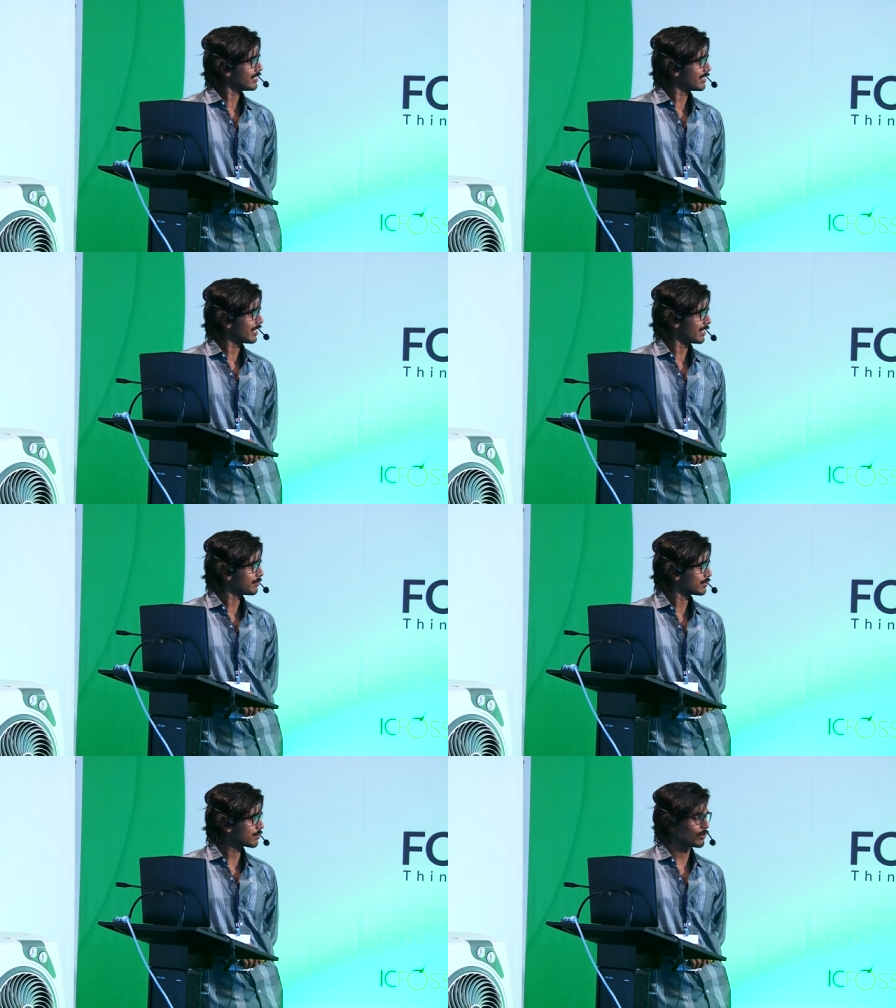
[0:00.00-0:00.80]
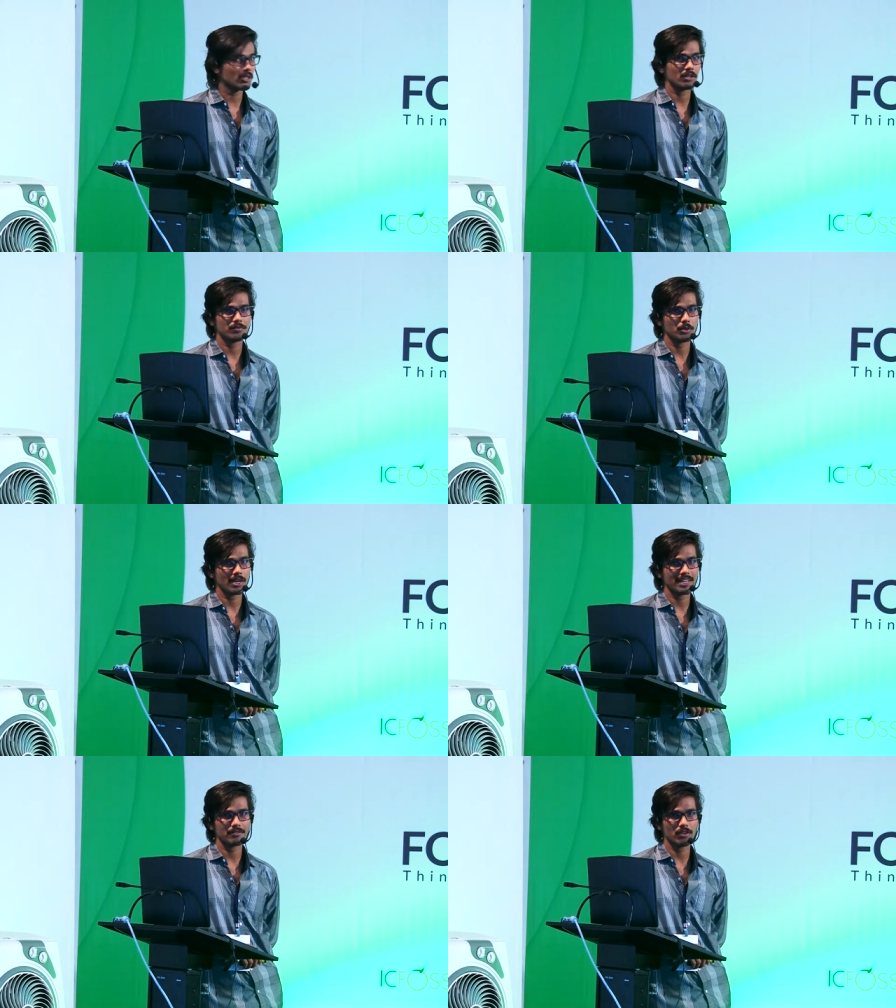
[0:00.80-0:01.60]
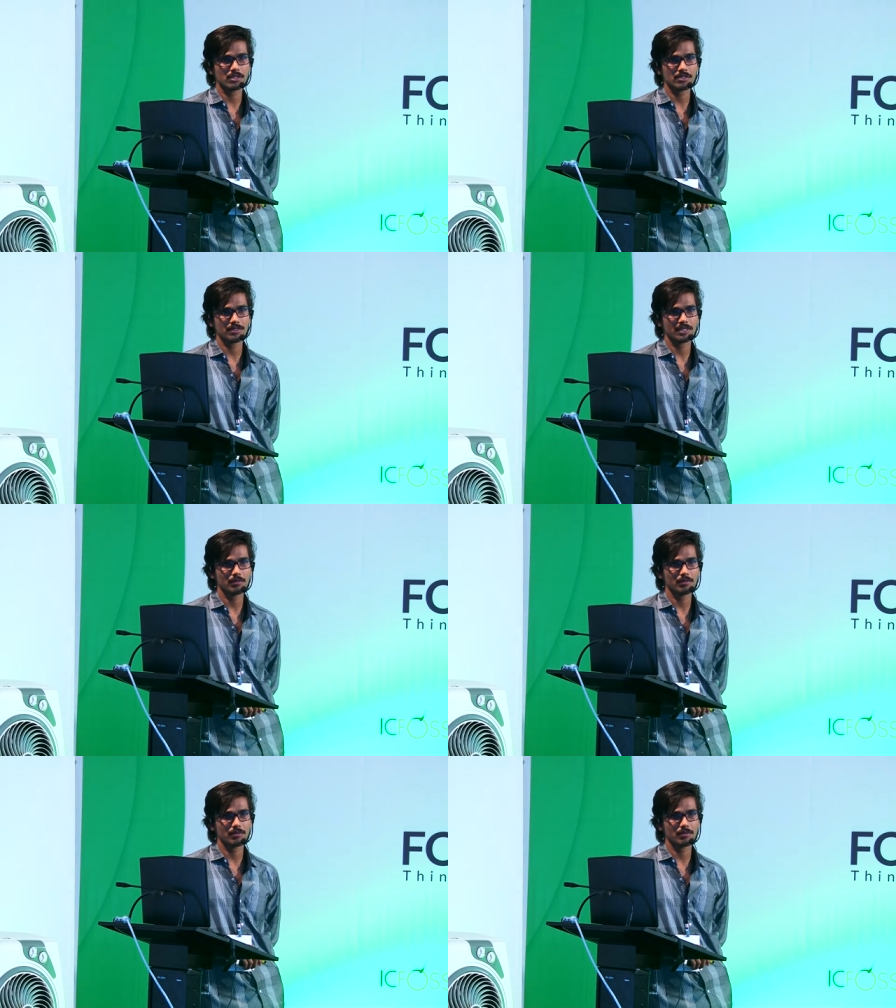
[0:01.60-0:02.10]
yeah, it's more of more like philosophical.